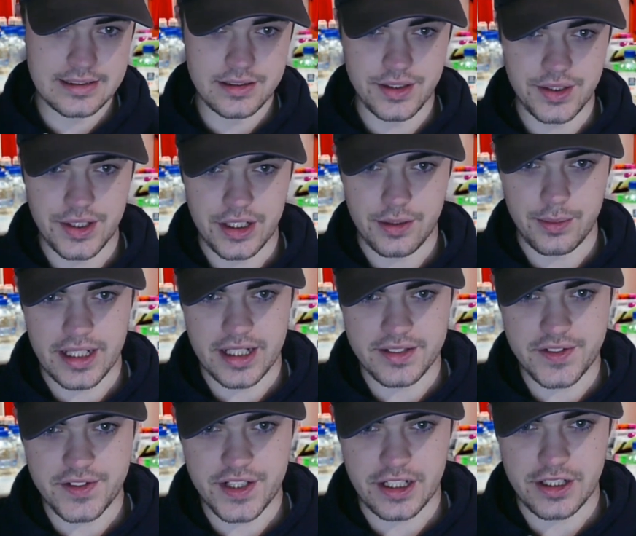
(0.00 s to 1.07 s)
we had
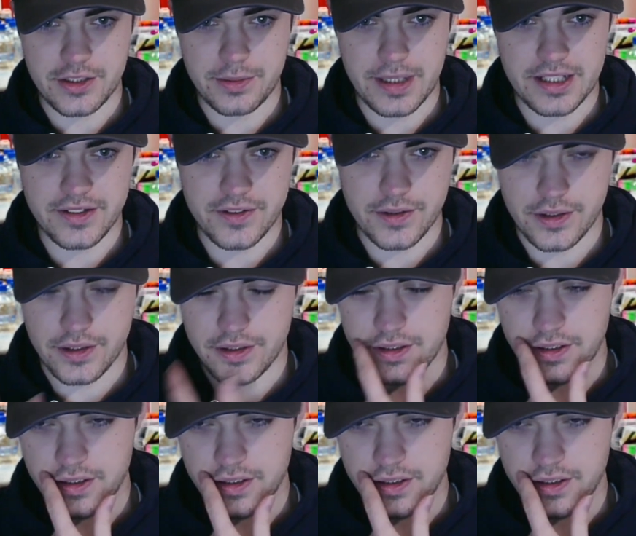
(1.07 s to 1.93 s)
to change back to